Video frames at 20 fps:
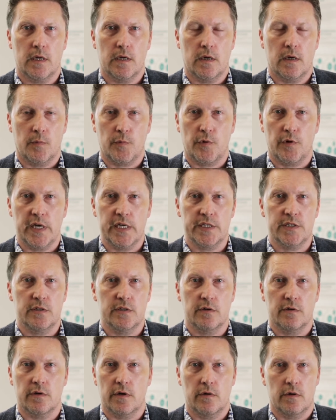operation
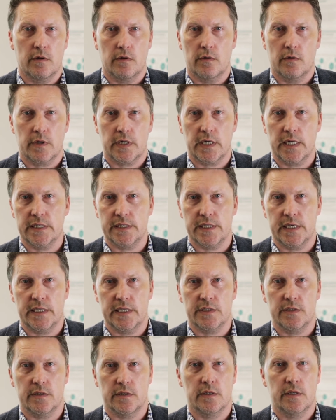or, or
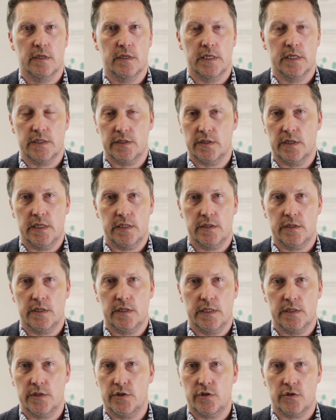organization. It's, it,
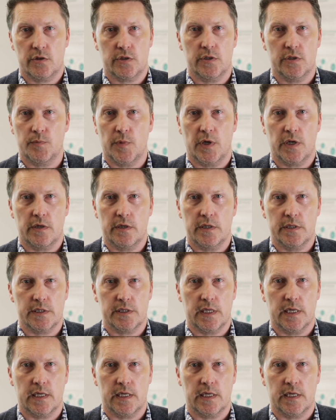it's just as modern as